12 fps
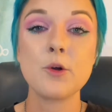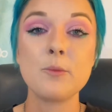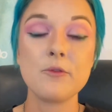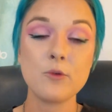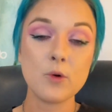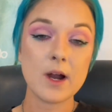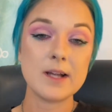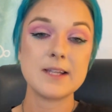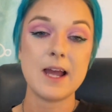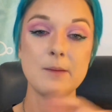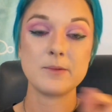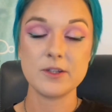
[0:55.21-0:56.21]
But before I
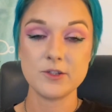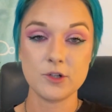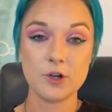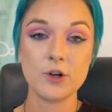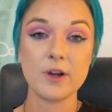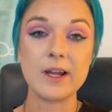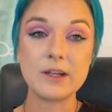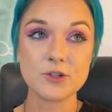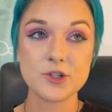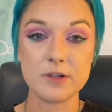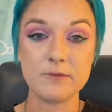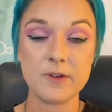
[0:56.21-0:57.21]
tapped into her
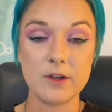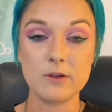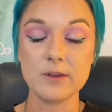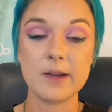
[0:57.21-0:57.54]
energy field,